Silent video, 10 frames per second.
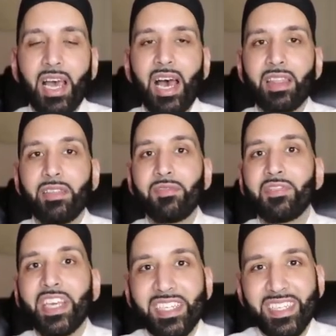uh, the
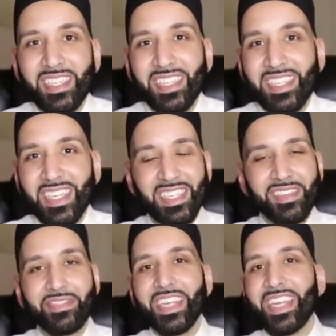feet, the
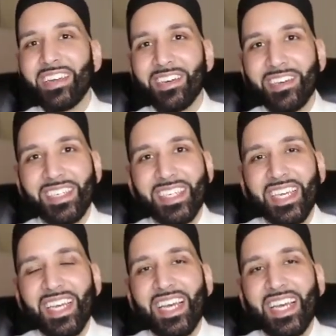sins of the ears,